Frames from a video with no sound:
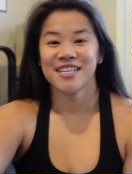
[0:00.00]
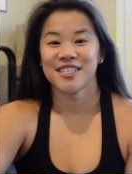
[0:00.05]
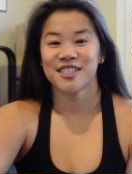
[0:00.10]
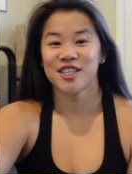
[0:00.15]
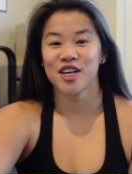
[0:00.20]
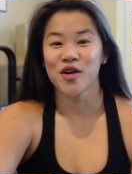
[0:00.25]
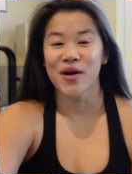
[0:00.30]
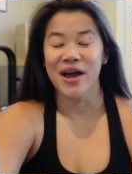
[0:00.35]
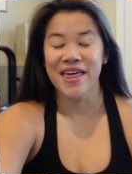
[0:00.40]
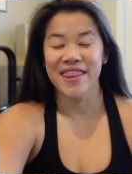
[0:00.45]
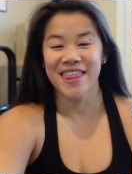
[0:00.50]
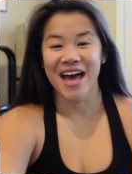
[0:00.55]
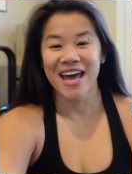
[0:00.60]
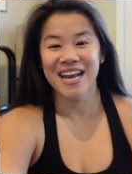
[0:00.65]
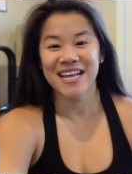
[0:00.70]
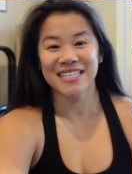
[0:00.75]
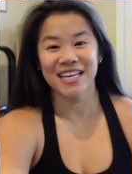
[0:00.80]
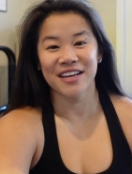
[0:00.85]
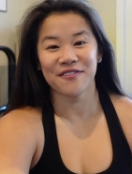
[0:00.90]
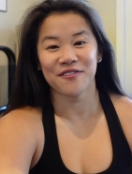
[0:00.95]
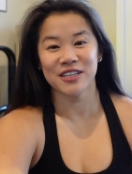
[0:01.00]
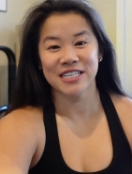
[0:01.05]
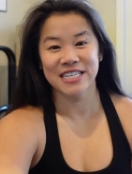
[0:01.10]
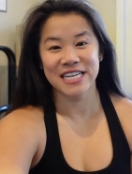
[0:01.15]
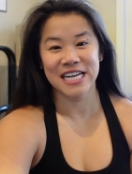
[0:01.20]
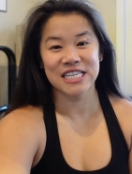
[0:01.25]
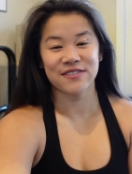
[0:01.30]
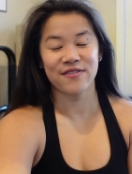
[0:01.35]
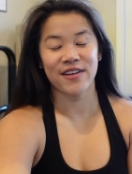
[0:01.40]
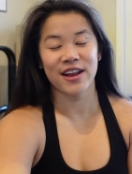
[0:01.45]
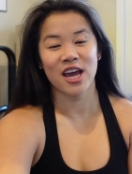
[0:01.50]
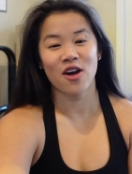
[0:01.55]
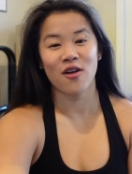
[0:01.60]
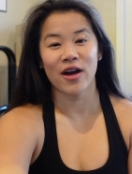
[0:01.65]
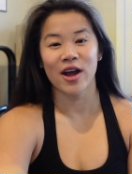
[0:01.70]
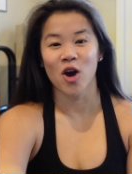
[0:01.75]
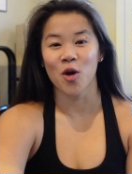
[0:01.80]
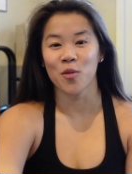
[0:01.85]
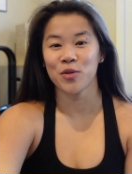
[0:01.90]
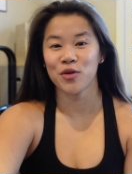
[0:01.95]
So that is it for today's video.
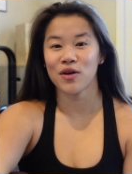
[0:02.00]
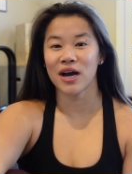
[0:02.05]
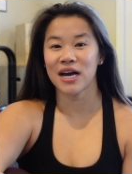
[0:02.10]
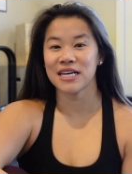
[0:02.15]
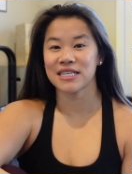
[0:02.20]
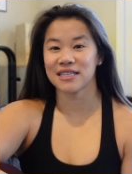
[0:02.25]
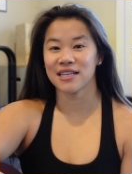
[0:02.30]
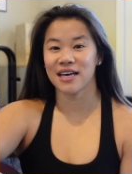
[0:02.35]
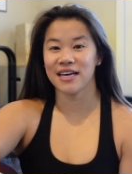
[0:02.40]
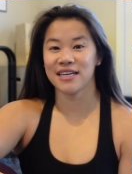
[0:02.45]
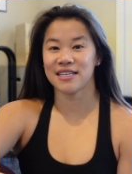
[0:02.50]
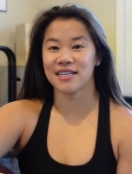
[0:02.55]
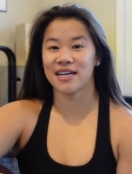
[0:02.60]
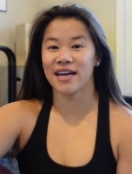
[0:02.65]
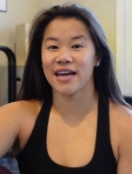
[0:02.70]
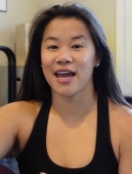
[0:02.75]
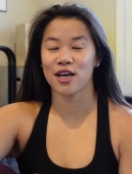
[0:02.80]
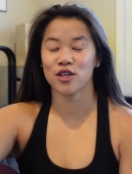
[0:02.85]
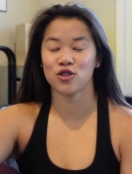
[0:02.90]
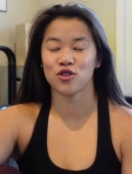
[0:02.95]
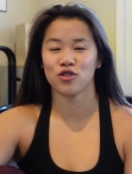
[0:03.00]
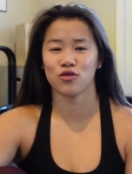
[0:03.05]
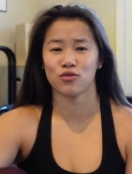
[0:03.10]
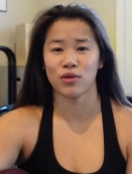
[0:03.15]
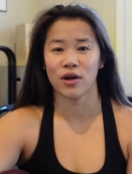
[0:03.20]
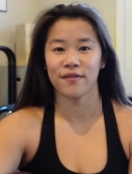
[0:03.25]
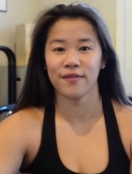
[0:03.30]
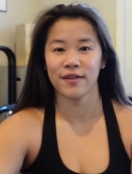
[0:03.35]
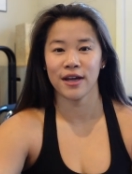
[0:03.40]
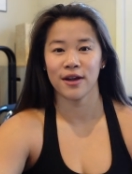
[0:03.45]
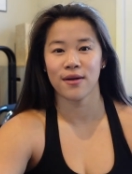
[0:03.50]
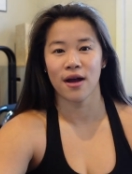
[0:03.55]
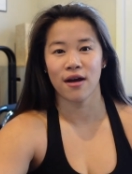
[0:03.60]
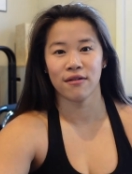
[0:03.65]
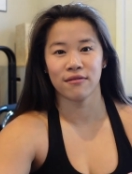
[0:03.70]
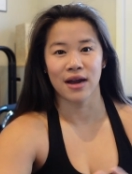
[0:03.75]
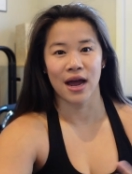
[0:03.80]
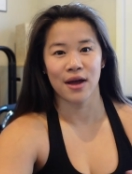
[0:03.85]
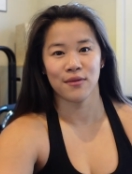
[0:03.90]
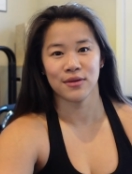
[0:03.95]
I hope you guys liked it. I answered roughly
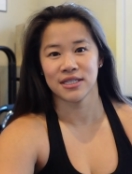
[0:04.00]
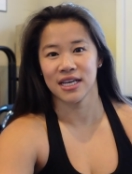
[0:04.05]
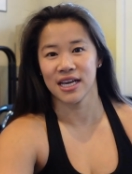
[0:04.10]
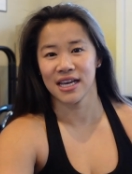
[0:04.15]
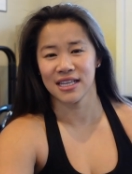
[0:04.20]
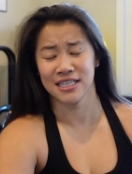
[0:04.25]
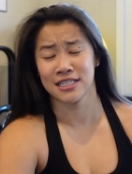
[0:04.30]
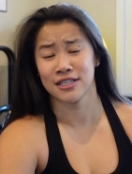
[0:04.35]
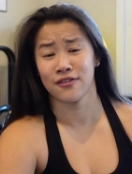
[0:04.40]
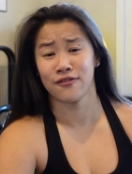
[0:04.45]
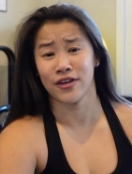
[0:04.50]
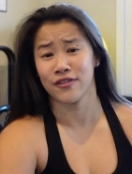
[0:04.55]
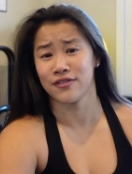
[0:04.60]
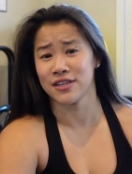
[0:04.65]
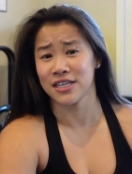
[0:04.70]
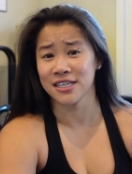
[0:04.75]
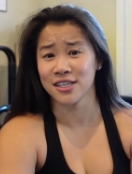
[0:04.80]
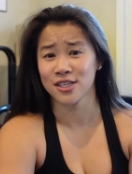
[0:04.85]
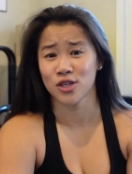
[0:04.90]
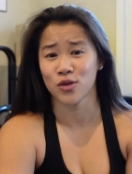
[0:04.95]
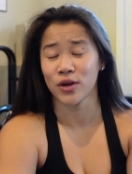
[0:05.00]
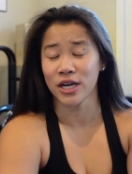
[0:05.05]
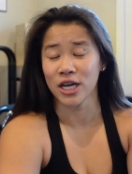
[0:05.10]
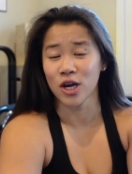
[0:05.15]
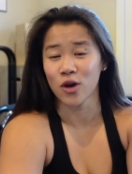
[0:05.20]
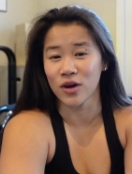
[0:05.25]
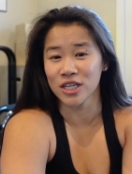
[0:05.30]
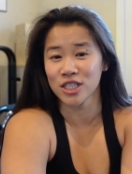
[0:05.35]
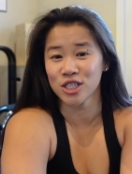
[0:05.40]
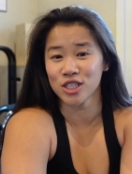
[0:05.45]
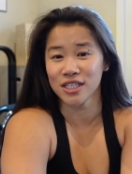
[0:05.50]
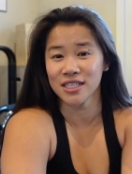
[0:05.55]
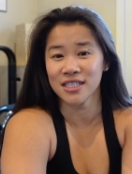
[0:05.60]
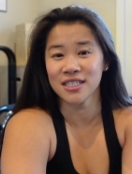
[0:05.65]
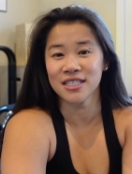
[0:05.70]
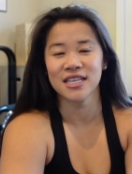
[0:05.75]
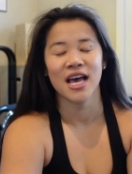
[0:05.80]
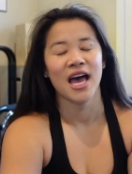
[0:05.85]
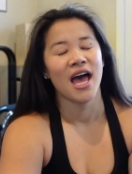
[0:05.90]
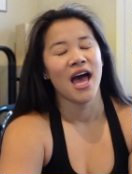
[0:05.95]
around, I would say at least 15 to 20
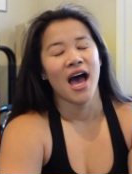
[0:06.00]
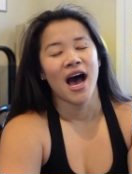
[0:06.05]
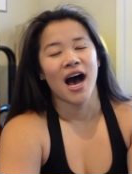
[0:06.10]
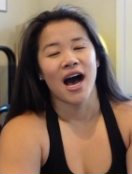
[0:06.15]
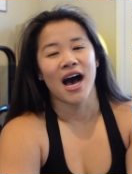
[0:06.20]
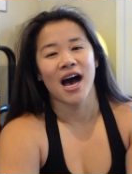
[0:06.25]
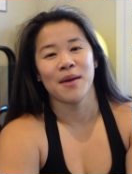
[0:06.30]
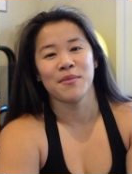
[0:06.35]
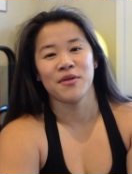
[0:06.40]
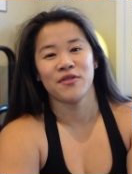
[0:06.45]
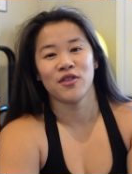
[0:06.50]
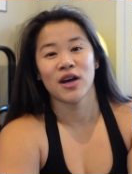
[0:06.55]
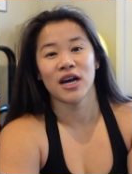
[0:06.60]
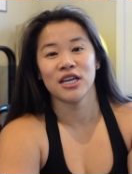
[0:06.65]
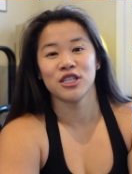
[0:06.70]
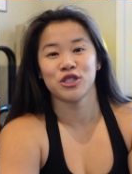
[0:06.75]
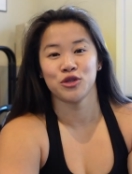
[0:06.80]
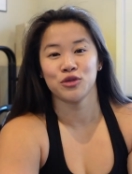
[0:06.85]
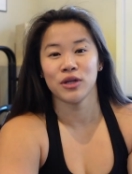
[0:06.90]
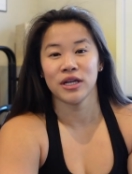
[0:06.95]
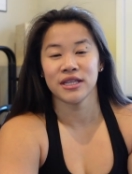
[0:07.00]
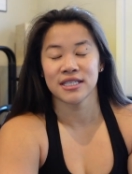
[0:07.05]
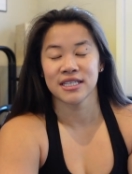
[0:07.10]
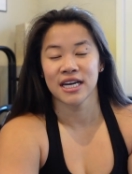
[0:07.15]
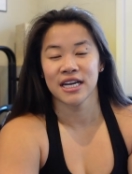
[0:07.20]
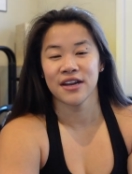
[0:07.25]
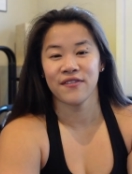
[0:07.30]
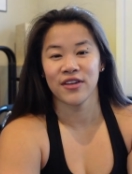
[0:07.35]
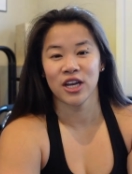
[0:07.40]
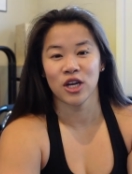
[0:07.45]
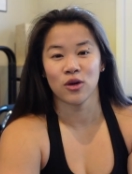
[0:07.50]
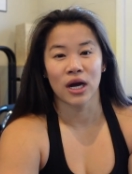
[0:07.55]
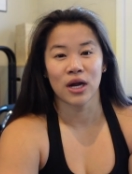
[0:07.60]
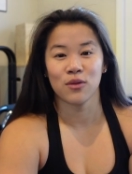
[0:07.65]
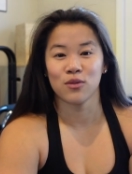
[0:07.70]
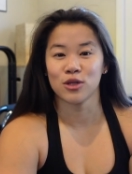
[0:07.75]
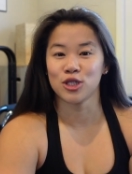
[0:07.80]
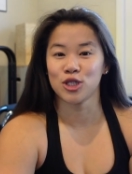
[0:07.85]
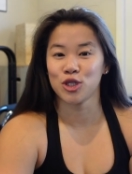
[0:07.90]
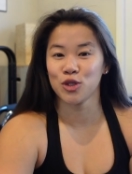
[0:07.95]
questions. Um, if you guys do like this kind of video, I
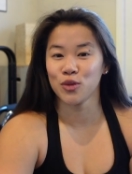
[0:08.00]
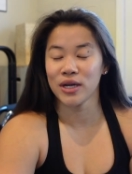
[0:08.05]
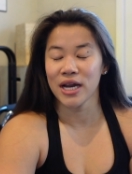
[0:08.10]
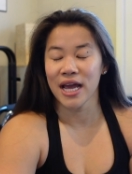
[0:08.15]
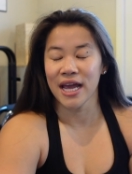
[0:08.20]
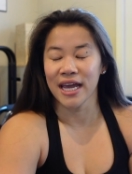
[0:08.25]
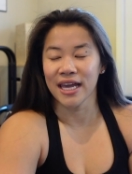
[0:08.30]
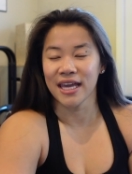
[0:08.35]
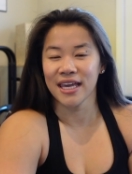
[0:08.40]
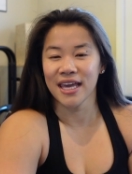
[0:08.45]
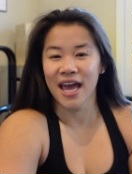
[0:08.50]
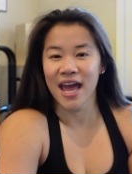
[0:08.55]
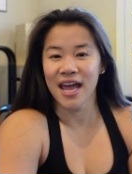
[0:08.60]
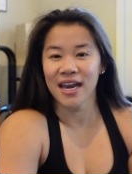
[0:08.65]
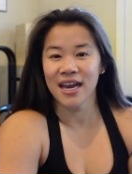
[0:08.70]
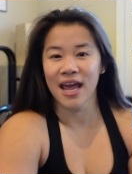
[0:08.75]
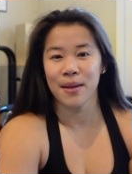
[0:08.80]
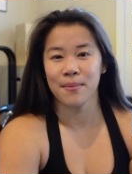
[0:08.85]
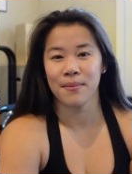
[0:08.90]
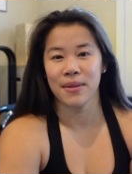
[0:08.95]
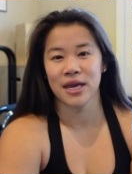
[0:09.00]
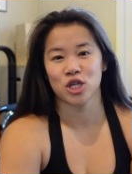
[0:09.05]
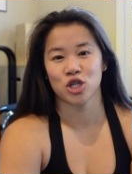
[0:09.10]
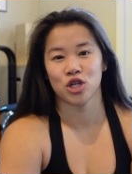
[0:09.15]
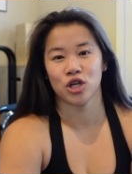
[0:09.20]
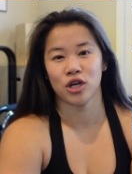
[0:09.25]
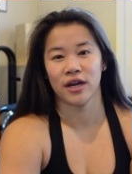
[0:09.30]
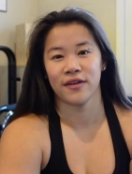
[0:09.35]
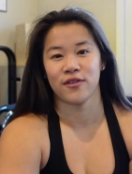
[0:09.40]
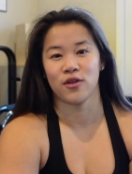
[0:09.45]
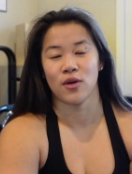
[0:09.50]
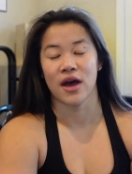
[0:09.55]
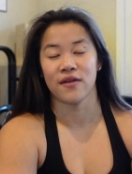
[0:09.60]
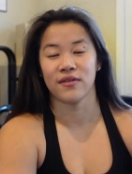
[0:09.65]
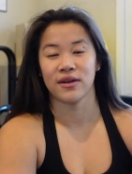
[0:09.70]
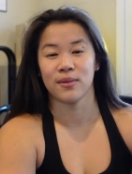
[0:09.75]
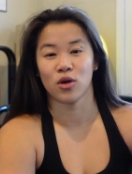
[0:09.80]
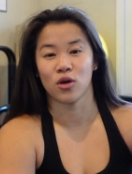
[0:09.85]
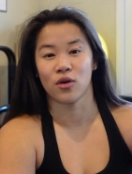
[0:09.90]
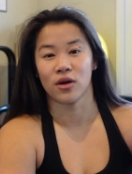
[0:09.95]
will do it again and make sure if you have
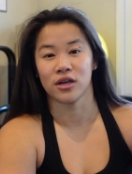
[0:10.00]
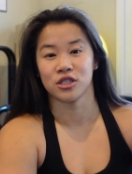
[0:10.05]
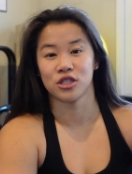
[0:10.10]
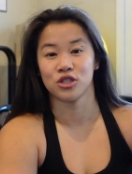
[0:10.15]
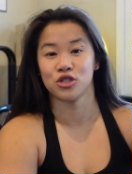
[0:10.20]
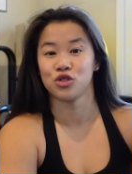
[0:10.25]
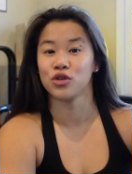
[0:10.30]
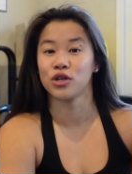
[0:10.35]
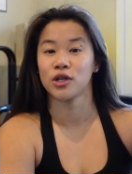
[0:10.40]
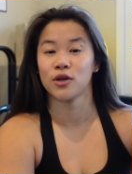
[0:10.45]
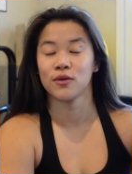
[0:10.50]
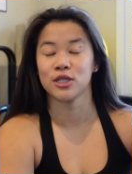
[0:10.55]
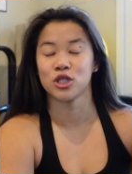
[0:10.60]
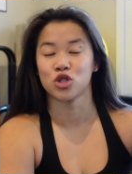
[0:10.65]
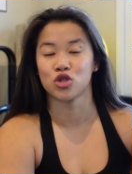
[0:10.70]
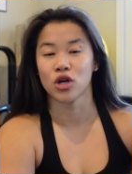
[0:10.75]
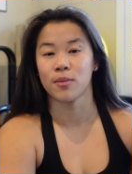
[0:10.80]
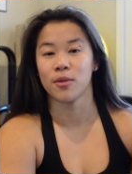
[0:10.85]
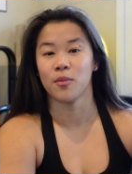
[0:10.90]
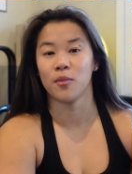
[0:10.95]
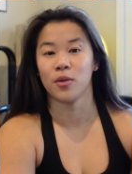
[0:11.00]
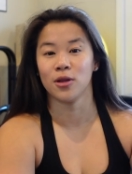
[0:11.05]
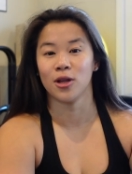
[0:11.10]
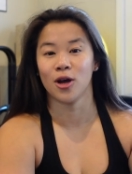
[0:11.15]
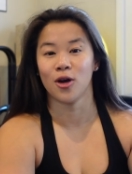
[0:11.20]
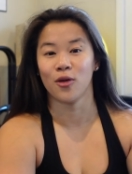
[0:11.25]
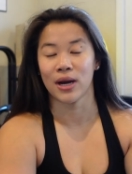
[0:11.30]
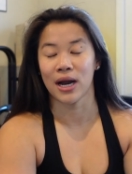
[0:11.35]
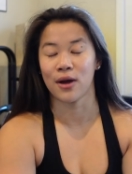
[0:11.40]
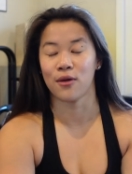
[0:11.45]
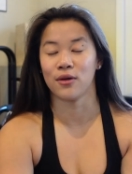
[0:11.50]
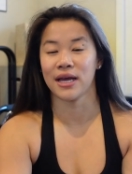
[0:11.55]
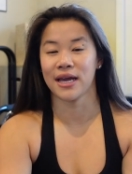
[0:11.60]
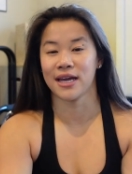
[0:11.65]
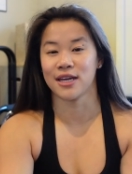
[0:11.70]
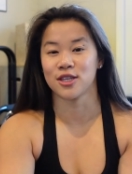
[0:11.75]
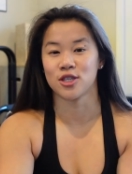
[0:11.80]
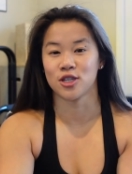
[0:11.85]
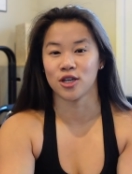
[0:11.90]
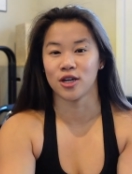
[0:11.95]
any more questions, you can always drop it below and I will
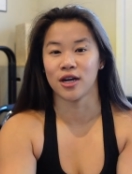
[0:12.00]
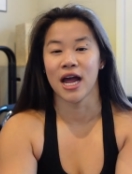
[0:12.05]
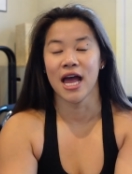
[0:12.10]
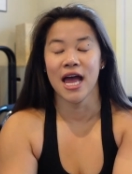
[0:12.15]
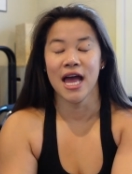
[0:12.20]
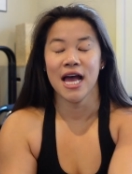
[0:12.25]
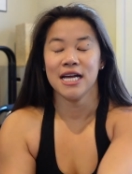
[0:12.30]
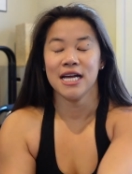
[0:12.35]
answer